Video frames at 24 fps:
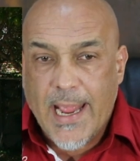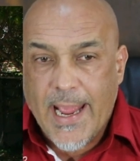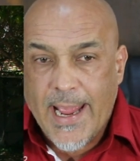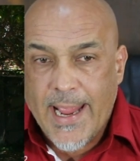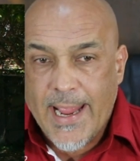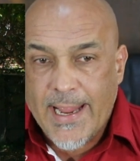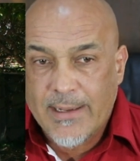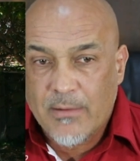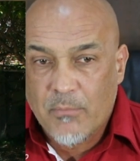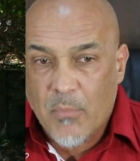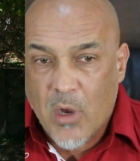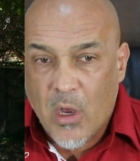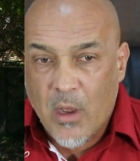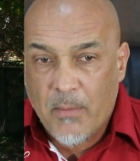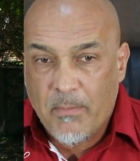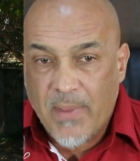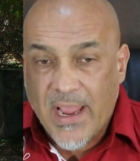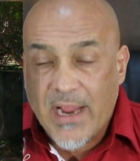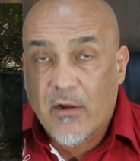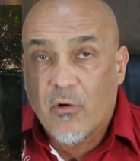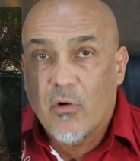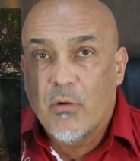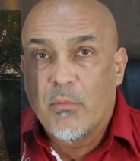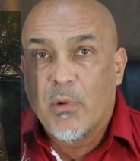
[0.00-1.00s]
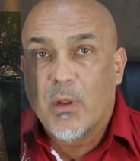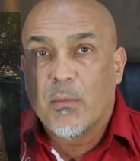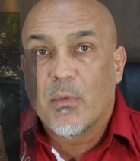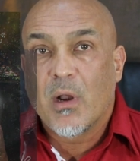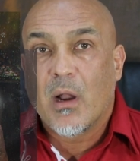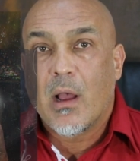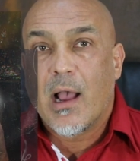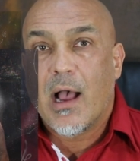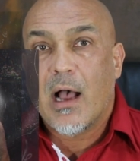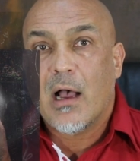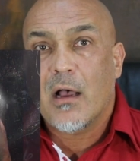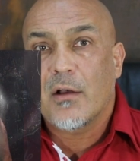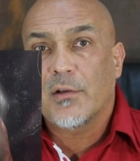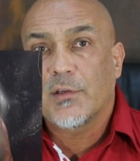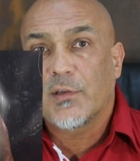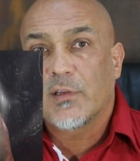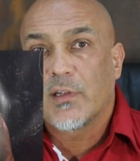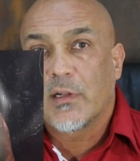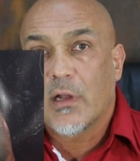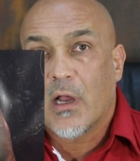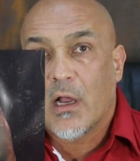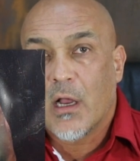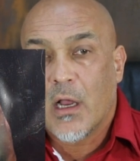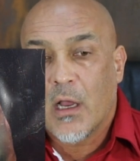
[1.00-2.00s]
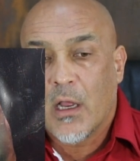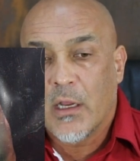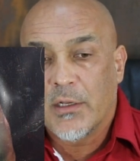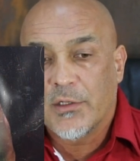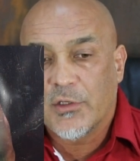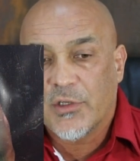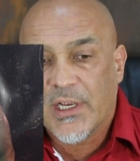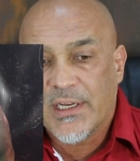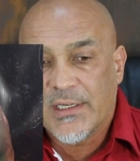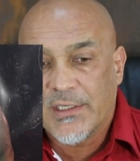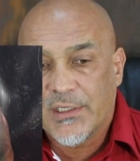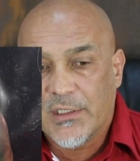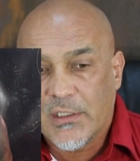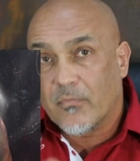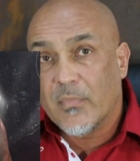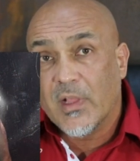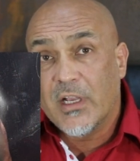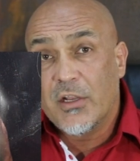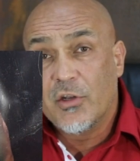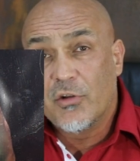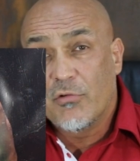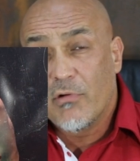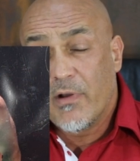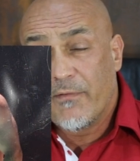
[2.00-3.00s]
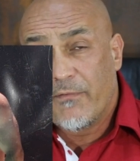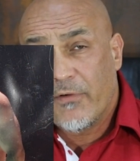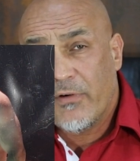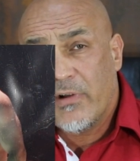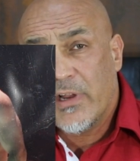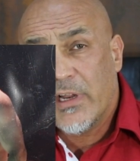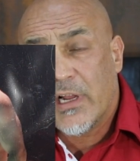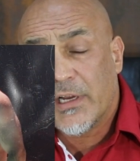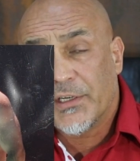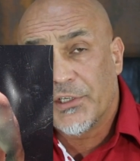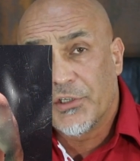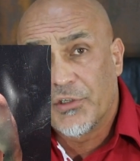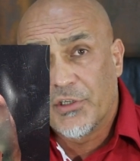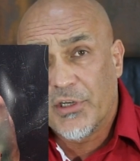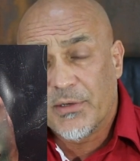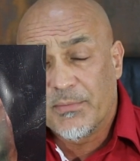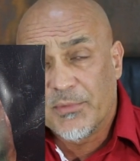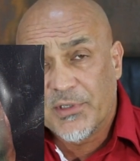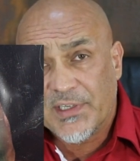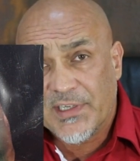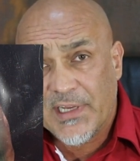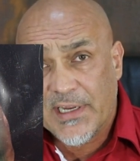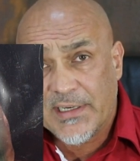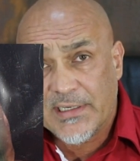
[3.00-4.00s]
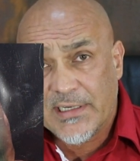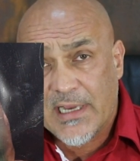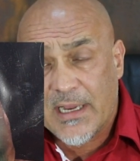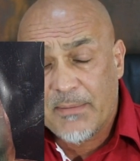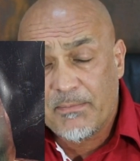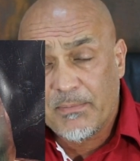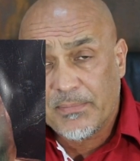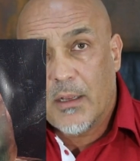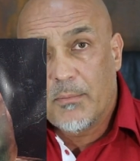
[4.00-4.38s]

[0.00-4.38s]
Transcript: had my back room in my house that I changed into a very nice gym setup,